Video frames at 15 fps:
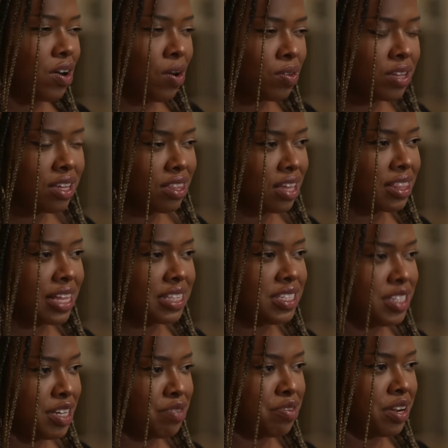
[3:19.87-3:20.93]
The only thing
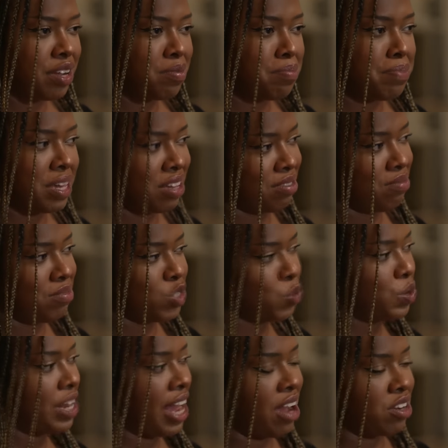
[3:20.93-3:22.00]
that's different be
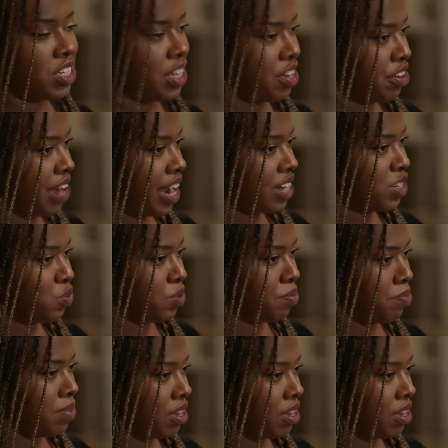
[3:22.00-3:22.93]
between how she interacted with